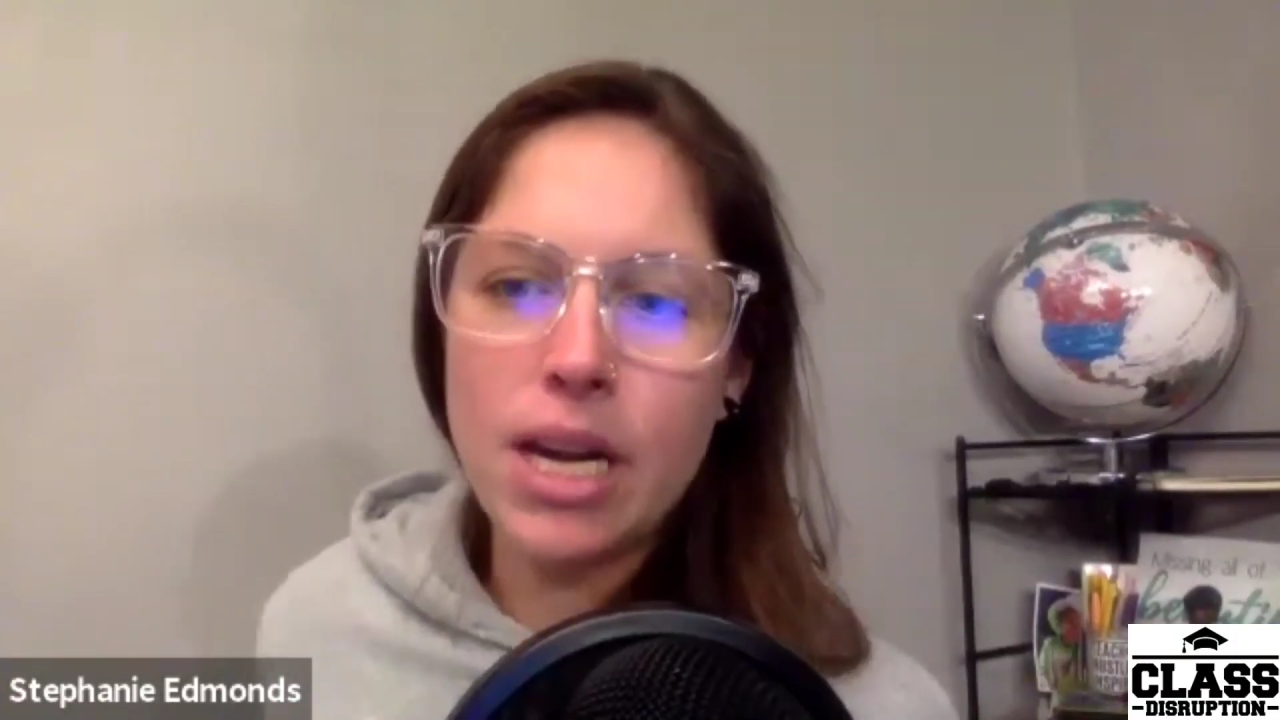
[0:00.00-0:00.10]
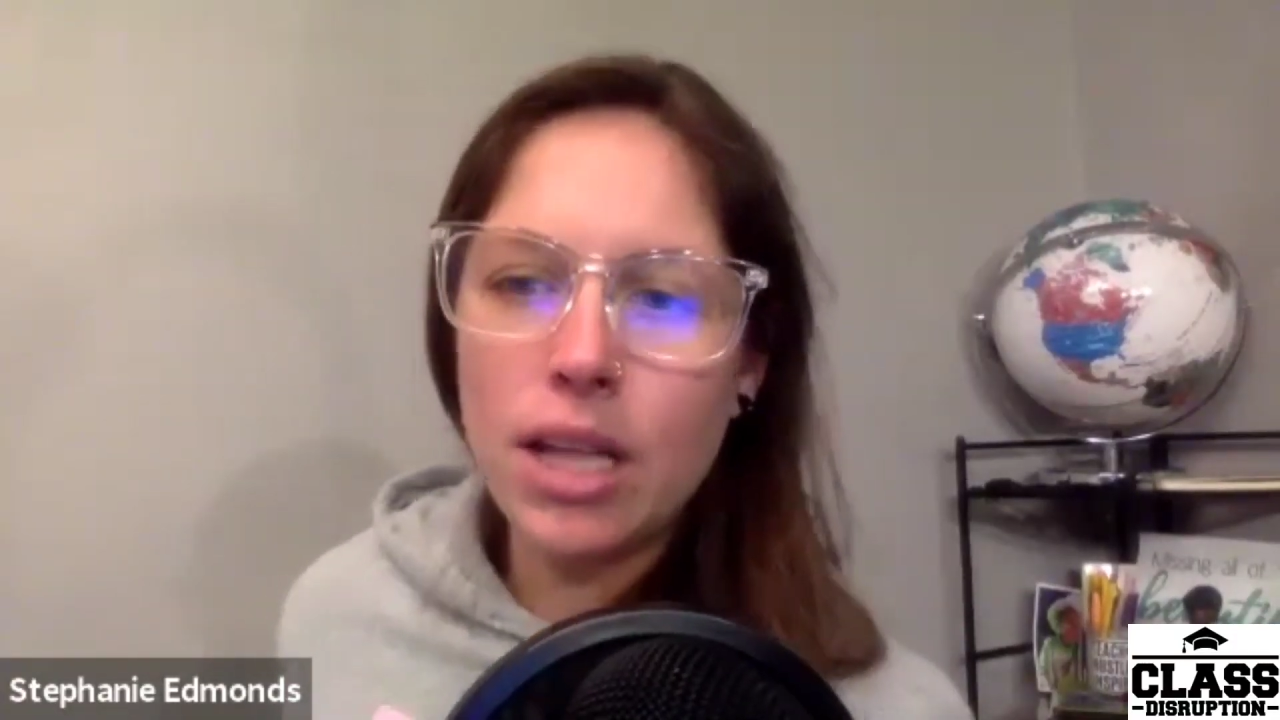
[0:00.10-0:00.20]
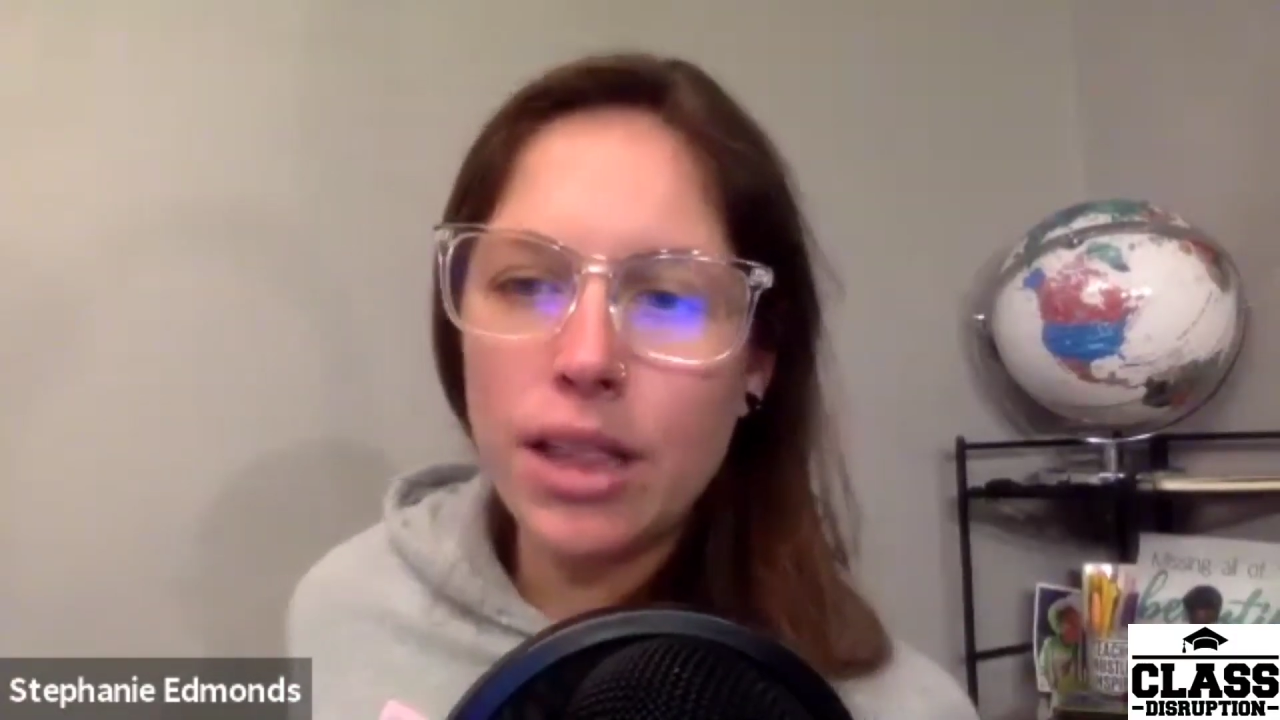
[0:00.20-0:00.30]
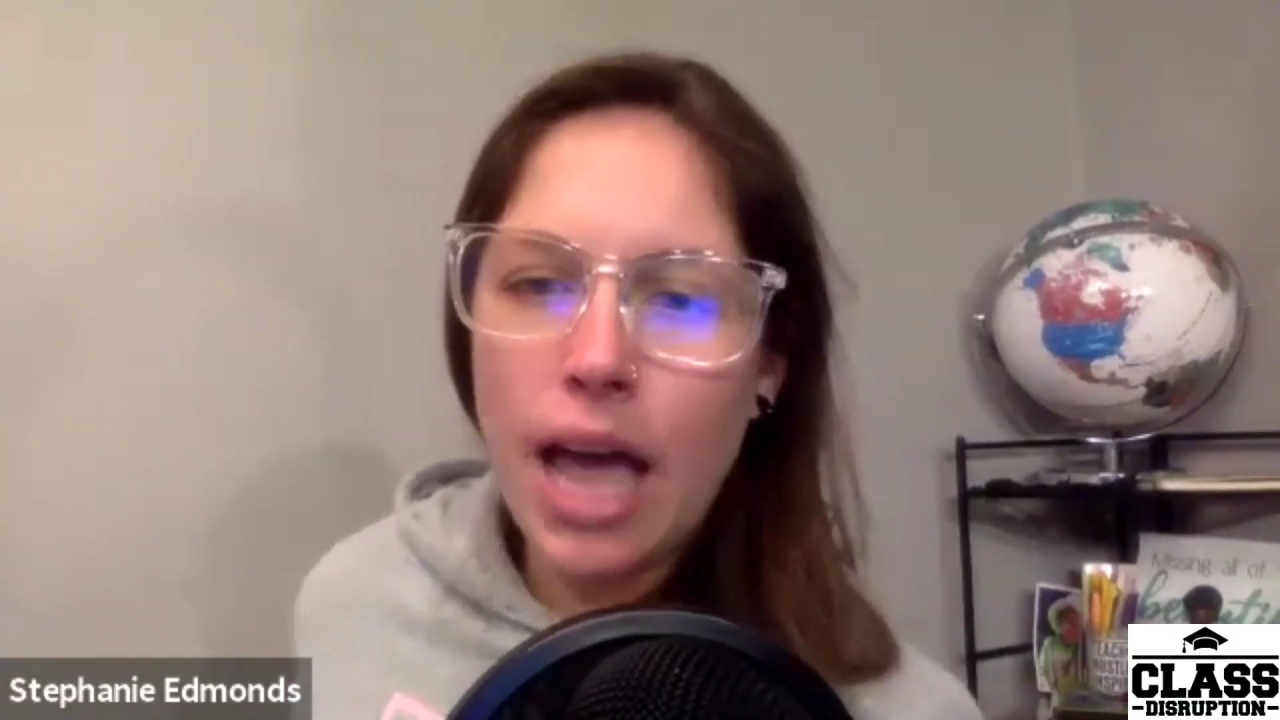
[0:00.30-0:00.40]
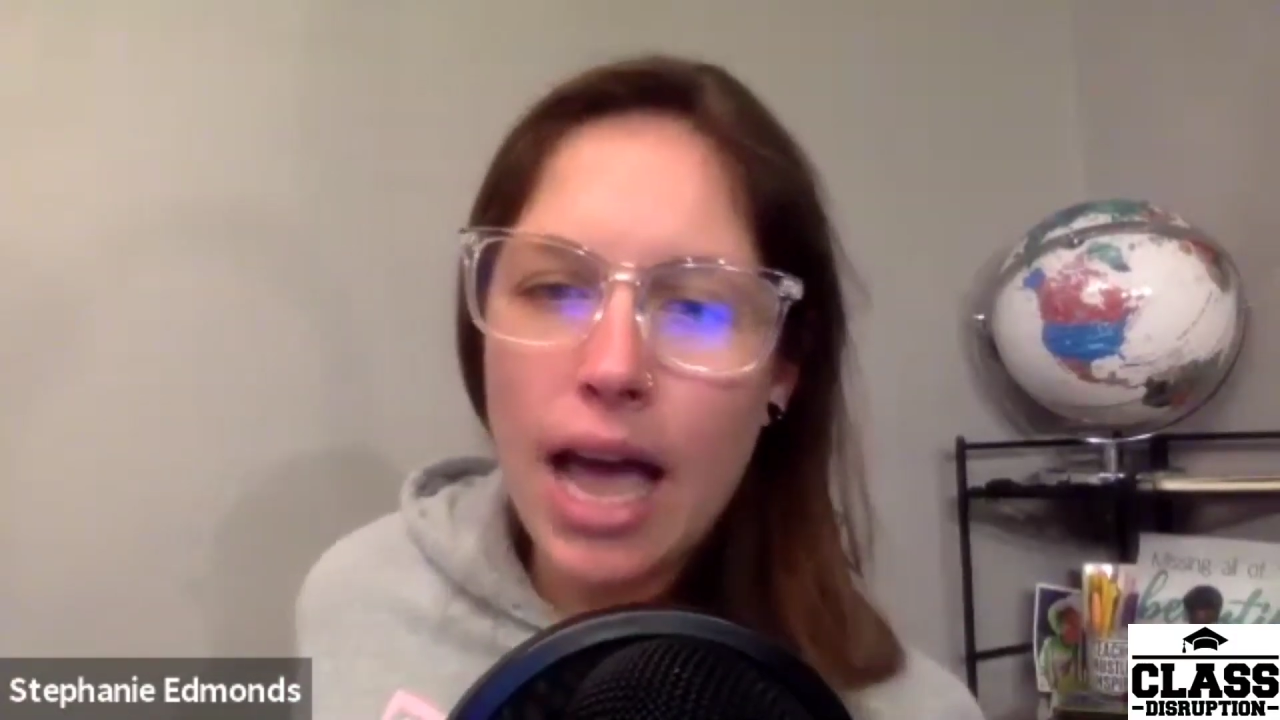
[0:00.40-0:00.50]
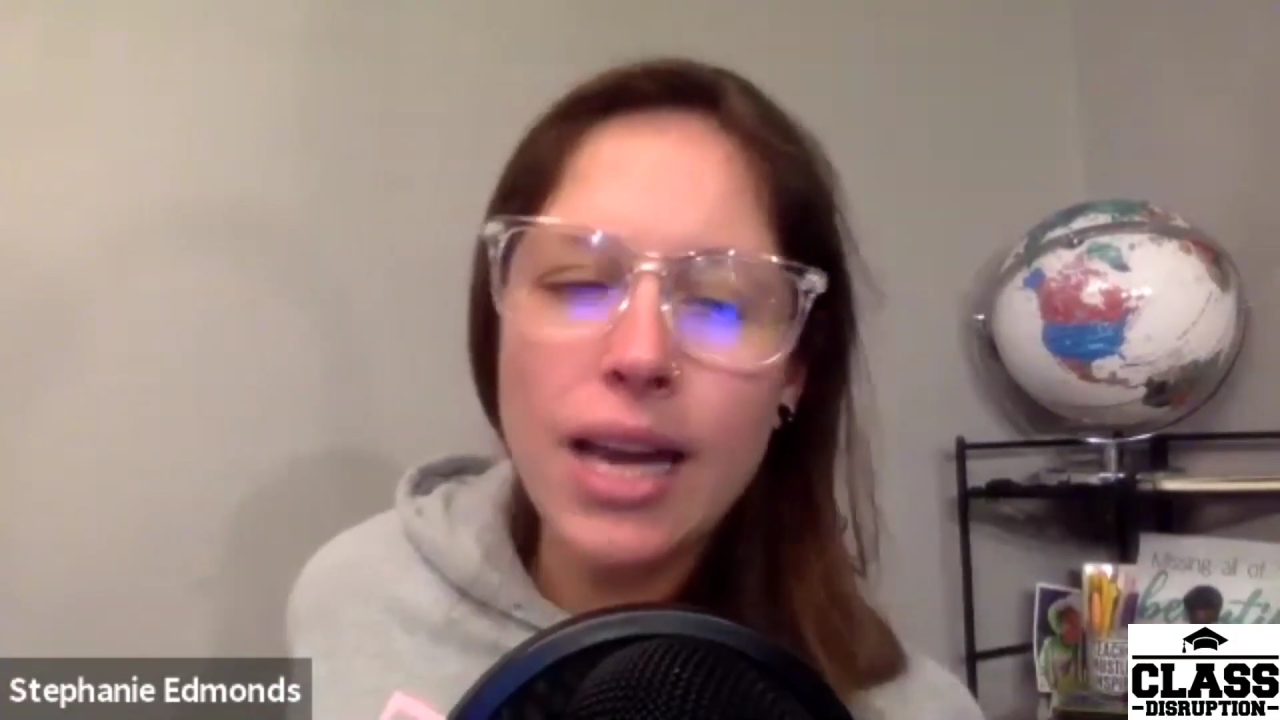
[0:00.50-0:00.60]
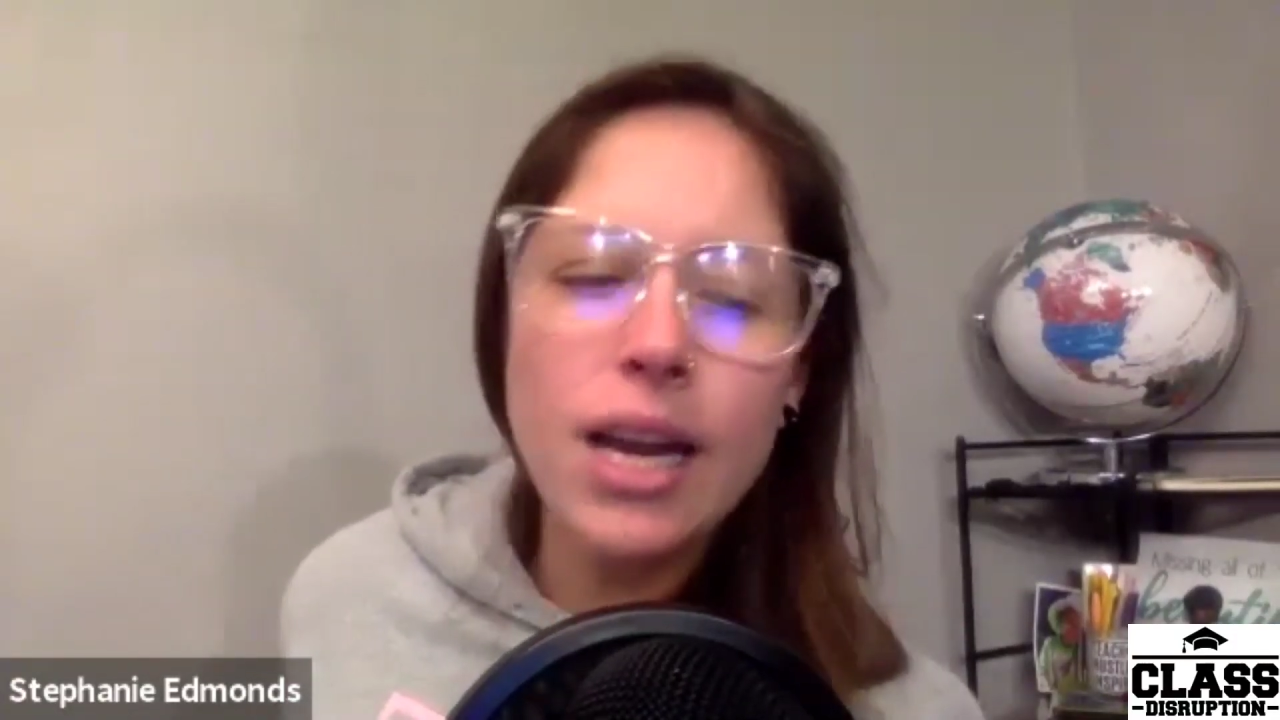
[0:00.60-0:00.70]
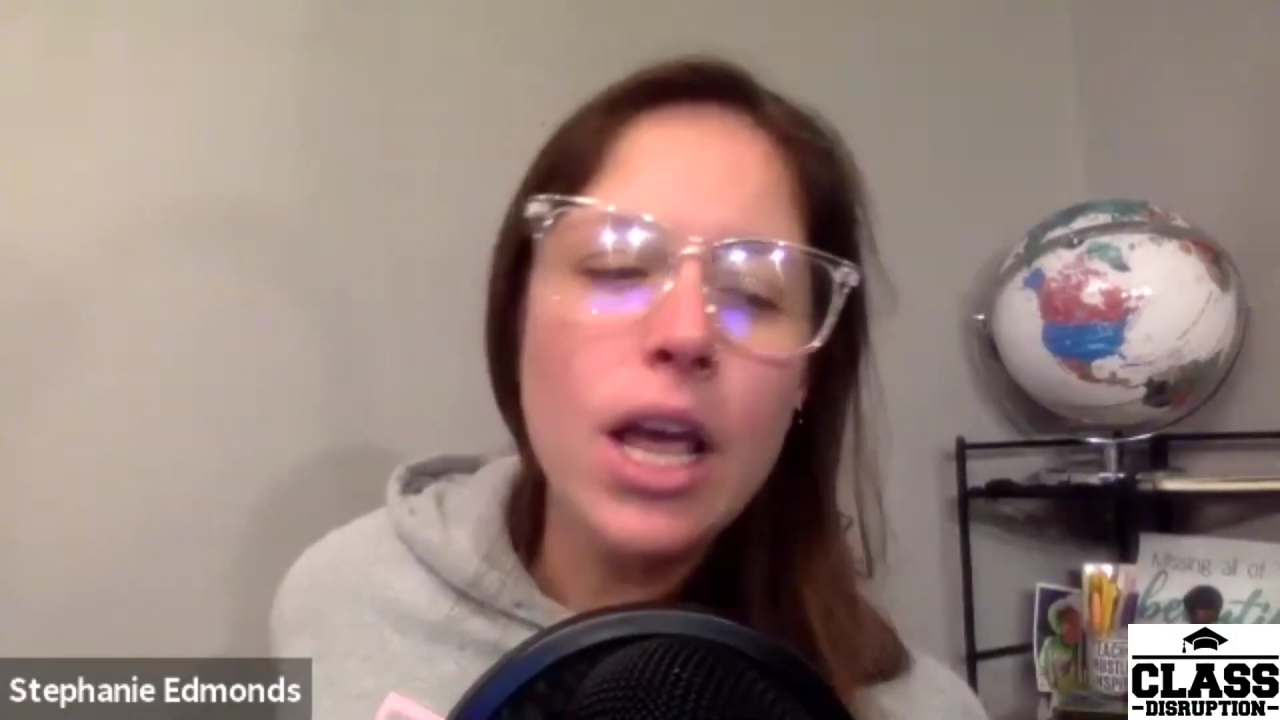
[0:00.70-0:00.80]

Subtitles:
a lot.